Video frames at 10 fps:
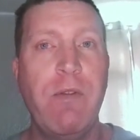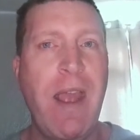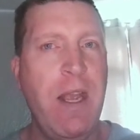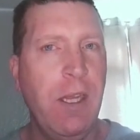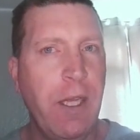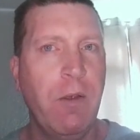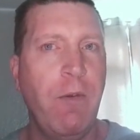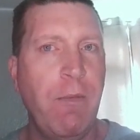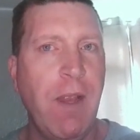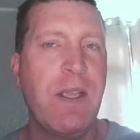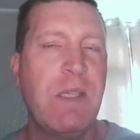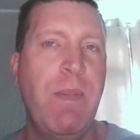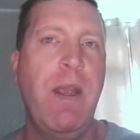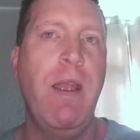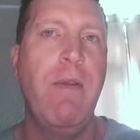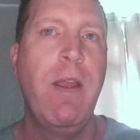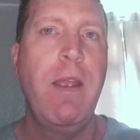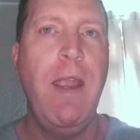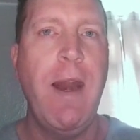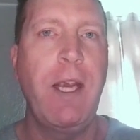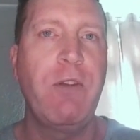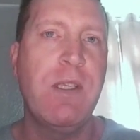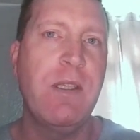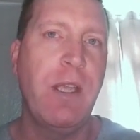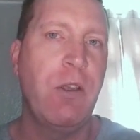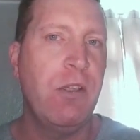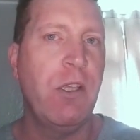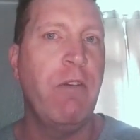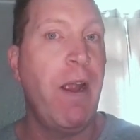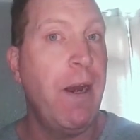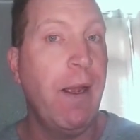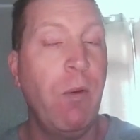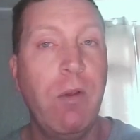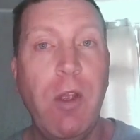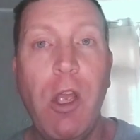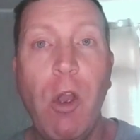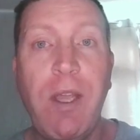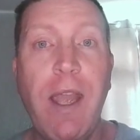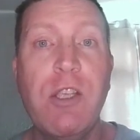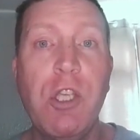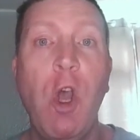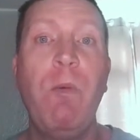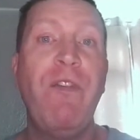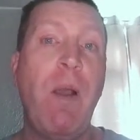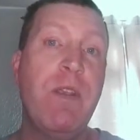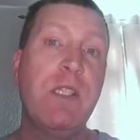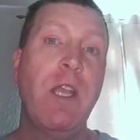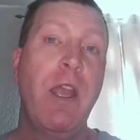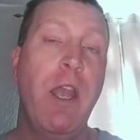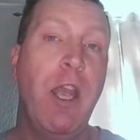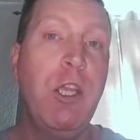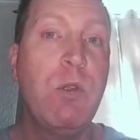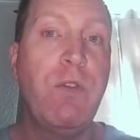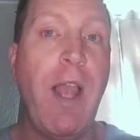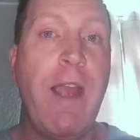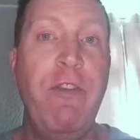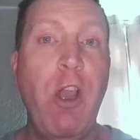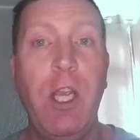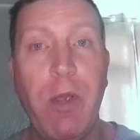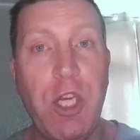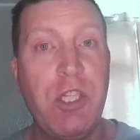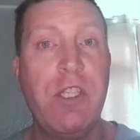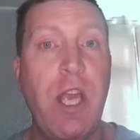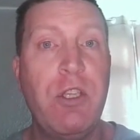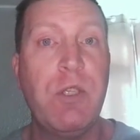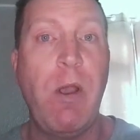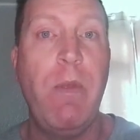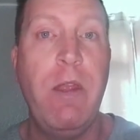So any little last minute inaccuracies I could sort of iron out. Okay, so I hope you found this useful. And if you've got any questions, then just